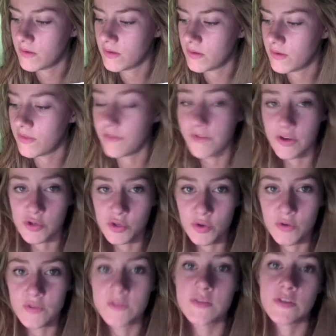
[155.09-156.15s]
the
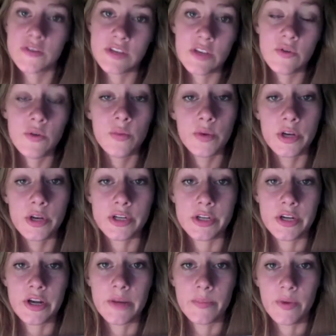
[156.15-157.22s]
ventricles. There's equal
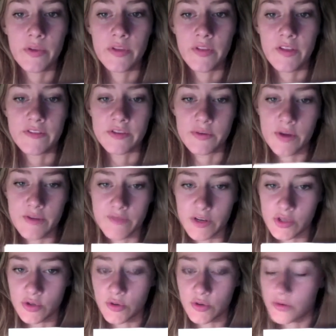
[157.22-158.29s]
pressure in both the left and right
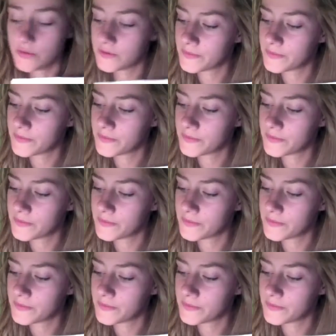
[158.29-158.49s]
ventricles.